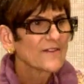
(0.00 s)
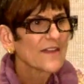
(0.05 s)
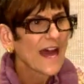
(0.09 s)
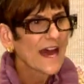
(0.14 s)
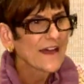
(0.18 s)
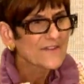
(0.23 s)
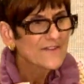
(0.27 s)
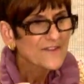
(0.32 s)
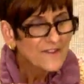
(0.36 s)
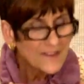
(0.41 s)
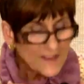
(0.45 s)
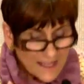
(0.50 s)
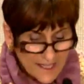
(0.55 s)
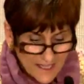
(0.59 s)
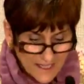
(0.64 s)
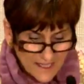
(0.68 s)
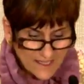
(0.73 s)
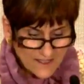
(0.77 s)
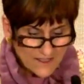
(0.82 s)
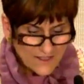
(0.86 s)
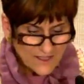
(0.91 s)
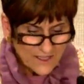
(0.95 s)
that
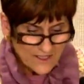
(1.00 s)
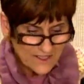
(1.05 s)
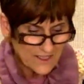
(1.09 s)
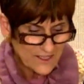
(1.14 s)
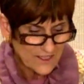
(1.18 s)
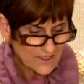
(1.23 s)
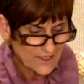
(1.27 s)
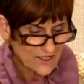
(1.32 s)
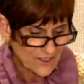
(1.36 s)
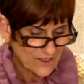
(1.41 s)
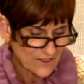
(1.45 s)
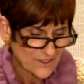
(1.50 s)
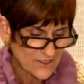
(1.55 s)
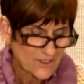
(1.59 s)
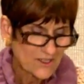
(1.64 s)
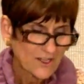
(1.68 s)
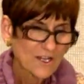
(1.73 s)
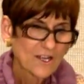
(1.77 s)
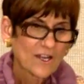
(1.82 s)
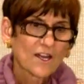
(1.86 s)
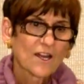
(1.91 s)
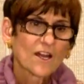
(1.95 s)
these
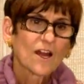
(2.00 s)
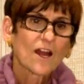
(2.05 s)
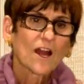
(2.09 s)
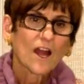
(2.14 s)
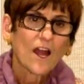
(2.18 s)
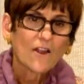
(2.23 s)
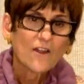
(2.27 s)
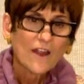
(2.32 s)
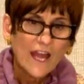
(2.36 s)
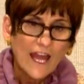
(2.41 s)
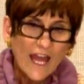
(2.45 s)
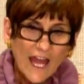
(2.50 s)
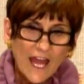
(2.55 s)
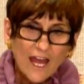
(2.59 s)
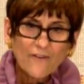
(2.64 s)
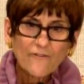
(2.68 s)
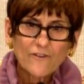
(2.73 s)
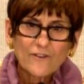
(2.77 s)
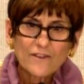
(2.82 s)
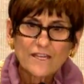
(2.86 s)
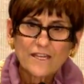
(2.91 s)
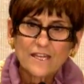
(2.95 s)
decisions are
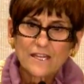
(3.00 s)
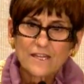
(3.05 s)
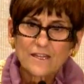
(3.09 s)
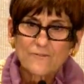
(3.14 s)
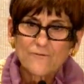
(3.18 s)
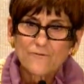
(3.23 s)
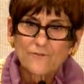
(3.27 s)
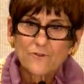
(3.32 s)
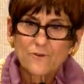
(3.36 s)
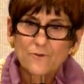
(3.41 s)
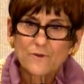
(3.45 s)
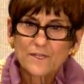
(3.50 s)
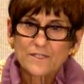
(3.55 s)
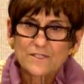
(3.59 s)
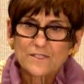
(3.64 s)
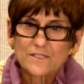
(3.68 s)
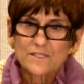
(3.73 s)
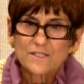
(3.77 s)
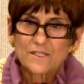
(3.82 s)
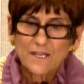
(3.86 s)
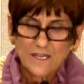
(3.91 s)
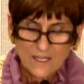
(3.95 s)
heavily
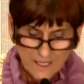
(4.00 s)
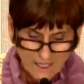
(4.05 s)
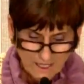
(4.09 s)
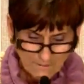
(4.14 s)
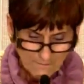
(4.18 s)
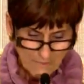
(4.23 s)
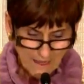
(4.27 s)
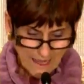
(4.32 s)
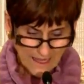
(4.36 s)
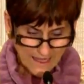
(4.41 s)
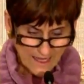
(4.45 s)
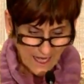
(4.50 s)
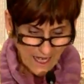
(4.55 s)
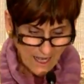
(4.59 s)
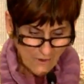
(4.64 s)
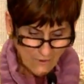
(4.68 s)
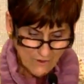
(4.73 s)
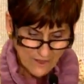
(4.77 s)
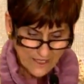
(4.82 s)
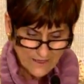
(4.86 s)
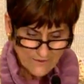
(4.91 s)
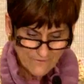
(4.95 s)
influenced by
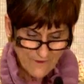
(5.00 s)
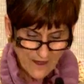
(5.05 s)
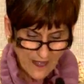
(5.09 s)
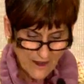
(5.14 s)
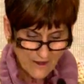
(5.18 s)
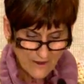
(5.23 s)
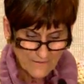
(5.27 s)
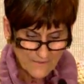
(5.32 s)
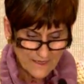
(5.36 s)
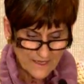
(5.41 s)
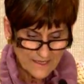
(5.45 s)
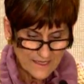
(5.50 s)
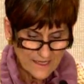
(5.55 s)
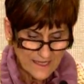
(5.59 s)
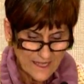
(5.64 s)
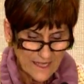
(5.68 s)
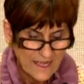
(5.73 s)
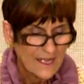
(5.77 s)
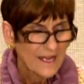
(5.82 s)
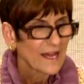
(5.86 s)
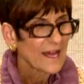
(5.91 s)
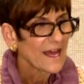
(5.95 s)
our environment.
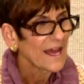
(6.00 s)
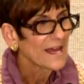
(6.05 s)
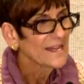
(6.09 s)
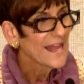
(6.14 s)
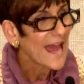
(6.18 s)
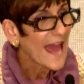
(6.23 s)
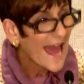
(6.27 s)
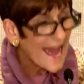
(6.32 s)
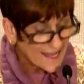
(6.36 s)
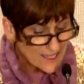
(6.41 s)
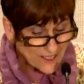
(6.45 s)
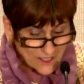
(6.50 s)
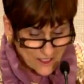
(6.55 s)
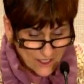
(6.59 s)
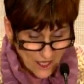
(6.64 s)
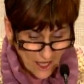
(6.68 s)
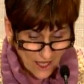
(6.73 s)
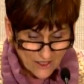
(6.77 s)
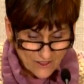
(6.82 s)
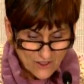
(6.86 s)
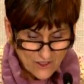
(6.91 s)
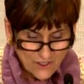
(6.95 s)
And as
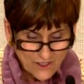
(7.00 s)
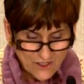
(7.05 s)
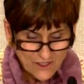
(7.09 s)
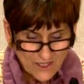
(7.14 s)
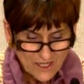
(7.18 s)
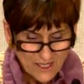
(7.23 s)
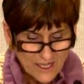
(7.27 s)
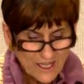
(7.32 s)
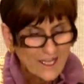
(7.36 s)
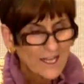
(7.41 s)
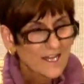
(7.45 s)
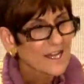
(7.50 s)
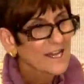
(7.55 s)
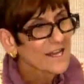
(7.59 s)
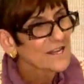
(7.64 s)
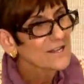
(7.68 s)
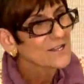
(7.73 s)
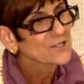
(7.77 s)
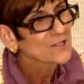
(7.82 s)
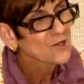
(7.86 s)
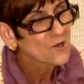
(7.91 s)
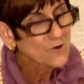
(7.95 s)
such,
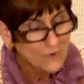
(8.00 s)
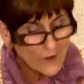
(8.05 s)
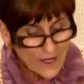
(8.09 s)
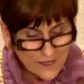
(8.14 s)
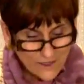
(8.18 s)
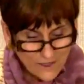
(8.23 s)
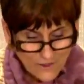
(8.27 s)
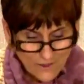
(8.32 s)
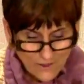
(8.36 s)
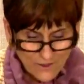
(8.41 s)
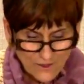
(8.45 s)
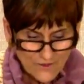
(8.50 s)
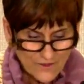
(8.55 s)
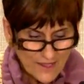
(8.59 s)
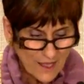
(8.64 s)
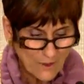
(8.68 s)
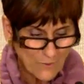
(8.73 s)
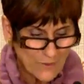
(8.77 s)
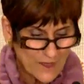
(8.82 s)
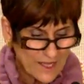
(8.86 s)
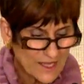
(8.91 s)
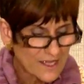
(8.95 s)
it is critical
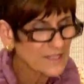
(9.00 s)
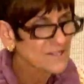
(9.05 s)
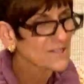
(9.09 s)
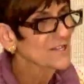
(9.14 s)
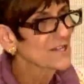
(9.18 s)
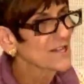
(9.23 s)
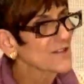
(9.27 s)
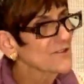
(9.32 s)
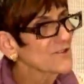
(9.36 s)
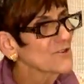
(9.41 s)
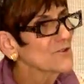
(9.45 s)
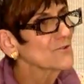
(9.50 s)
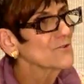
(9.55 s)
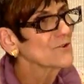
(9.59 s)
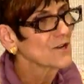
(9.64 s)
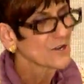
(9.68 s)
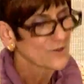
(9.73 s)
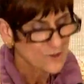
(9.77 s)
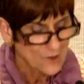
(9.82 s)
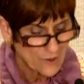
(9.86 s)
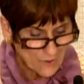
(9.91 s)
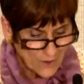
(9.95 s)
that we continue
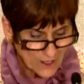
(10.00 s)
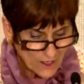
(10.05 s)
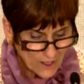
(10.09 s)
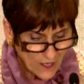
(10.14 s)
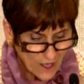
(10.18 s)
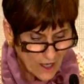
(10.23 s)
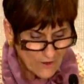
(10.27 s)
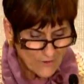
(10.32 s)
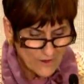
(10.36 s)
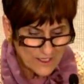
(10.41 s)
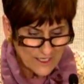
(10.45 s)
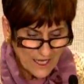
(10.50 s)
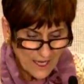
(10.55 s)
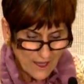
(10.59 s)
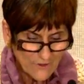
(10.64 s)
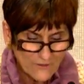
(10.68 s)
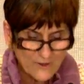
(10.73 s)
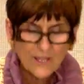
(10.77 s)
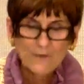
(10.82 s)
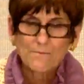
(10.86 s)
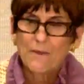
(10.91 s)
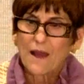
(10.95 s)
to encourage
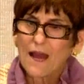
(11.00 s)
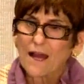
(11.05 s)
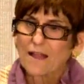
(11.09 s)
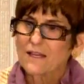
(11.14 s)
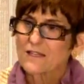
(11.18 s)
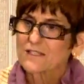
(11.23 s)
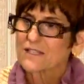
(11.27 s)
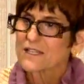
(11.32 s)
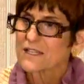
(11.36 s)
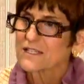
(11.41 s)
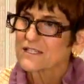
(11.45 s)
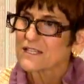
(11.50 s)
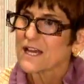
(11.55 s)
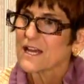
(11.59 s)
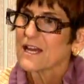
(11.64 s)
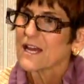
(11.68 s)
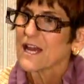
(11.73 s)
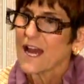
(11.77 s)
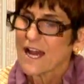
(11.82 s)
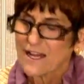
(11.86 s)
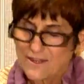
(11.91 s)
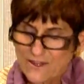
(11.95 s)
healthy policies
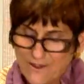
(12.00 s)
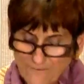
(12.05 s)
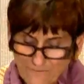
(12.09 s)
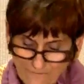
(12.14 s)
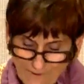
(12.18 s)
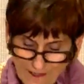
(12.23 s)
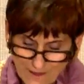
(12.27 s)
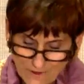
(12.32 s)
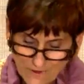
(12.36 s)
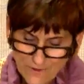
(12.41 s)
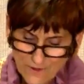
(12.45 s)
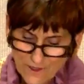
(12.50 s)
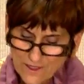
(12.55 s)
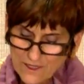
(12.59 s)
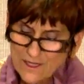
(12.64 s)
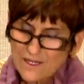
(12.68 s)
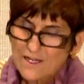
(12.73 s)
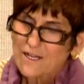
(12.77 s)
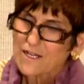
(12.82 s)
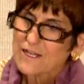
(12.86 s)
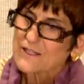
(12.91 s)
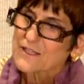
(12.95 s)
at the federal,
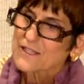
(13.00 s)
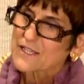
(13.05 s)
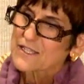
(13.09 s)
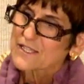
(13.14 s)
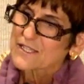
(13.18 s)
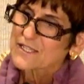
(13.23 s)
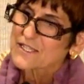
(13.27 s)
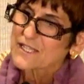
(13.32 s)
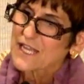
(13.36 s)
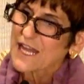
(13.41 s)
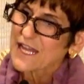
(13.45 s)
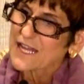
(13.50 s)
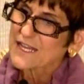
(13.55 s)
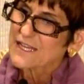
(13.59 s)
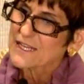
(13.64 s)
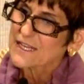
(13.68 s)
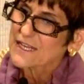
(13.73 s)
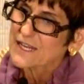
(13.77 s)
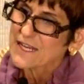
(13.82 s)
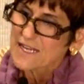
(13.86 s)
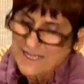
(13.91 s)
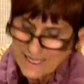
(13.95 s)
the
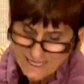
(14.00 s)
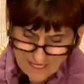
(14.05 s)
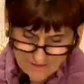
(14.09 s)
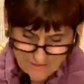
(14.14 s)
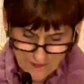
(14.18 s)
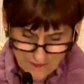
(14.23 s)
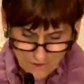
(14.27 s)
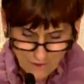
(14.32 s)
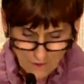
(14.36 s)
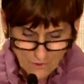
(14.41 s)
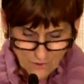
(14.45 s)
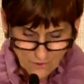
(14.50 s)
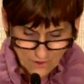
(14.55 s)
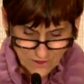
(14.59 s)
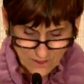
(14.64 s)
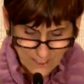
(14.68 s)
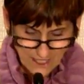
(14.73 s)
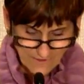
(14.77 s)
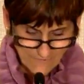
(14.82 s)
state, and the local